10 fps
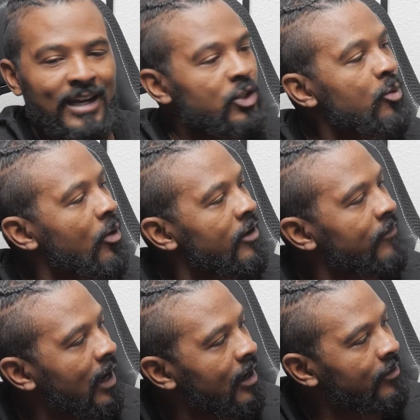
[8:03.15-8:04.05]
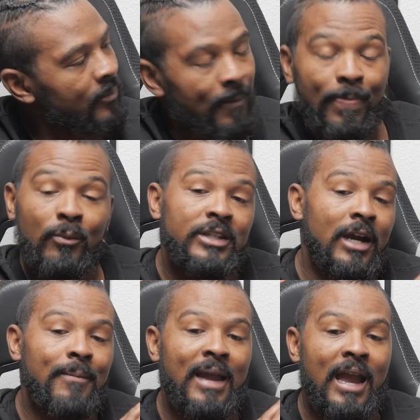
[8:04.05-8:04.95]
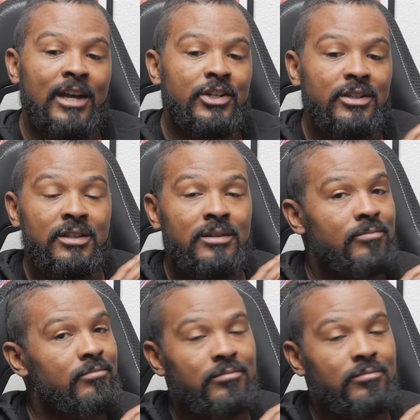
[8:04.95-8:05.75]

a 2.5, which I'm actually,